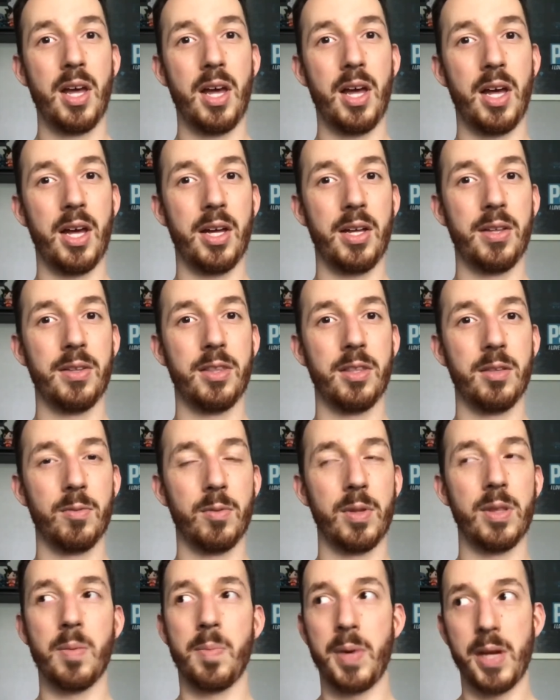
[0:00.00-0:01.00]
of
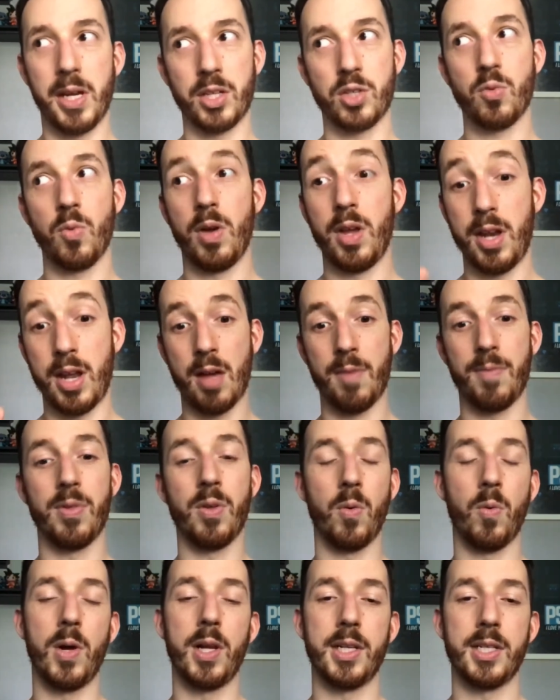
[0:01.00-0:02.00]

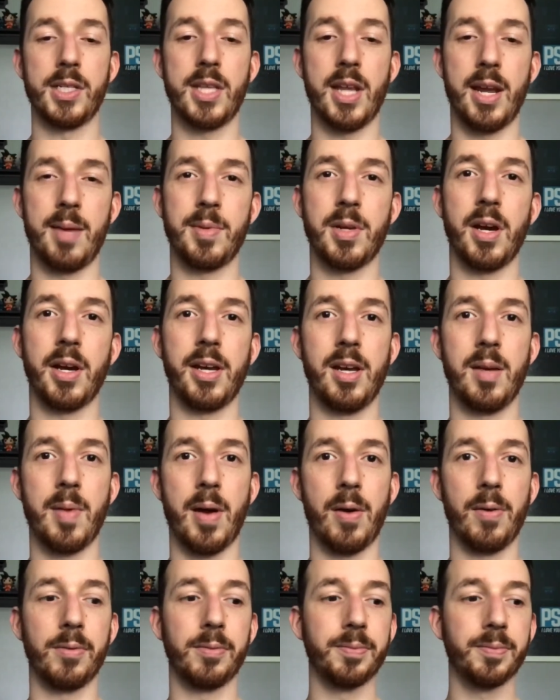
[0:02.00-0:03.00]
the ones that I'm talking
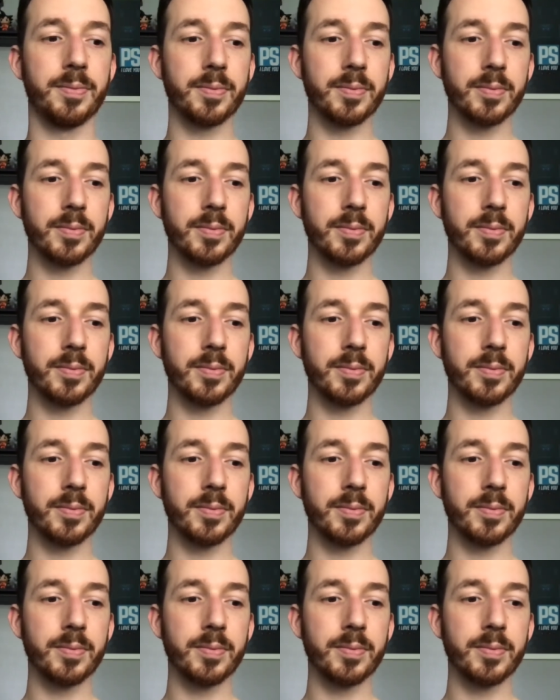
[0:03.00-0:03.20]
about.